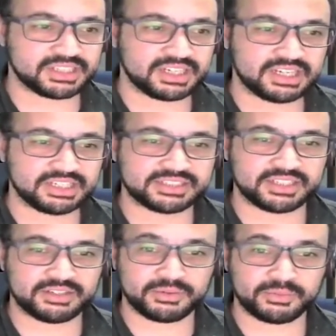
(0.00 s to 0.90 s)

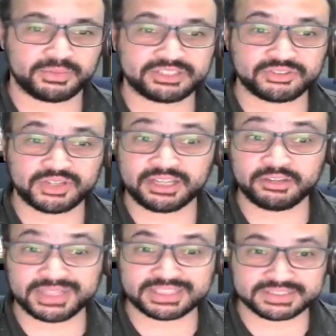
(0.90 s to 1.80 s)
So we could try a load
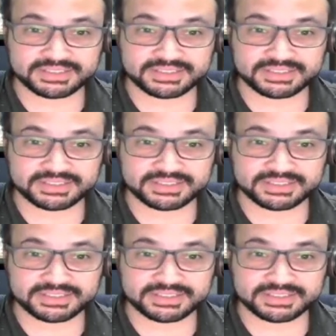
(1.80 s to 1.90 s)
balancer.